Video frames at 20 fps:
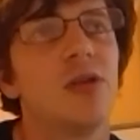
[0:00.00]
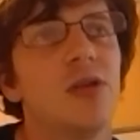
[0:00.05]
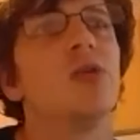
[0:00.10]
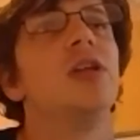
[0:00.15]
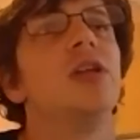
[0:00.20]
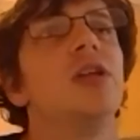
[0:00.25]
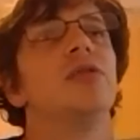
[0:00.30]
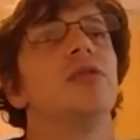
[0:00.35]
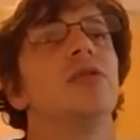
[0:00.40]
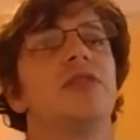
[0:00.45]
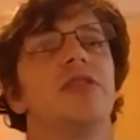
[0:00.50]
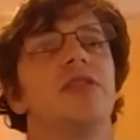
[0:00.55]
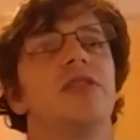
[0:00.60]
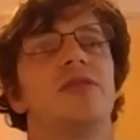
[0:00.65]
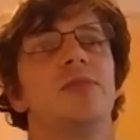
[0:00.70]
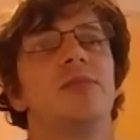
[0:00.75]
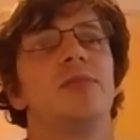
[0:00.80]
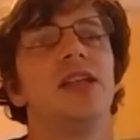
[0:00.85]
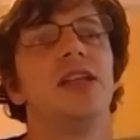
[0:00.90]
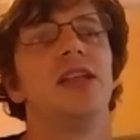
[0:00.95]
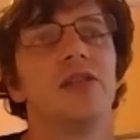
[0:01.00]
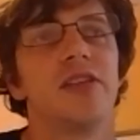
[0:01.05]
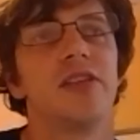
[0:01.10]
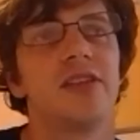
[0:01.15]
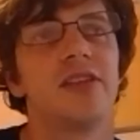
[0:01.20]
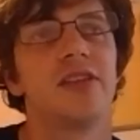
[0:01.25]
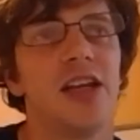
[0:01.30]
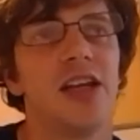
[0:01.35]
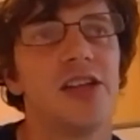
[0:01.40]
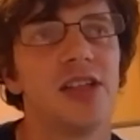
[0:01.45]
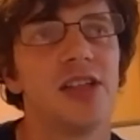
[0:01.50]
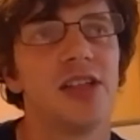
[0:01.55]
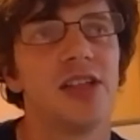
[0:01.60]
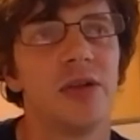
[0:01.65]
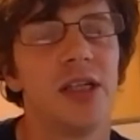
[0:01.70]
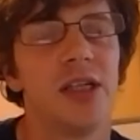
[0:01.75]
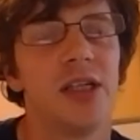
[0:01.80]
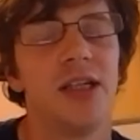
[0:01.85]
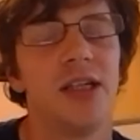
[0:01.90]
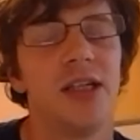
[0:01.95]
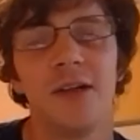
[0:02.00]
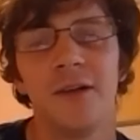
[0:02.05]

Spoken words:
or you want it to be non-stationary,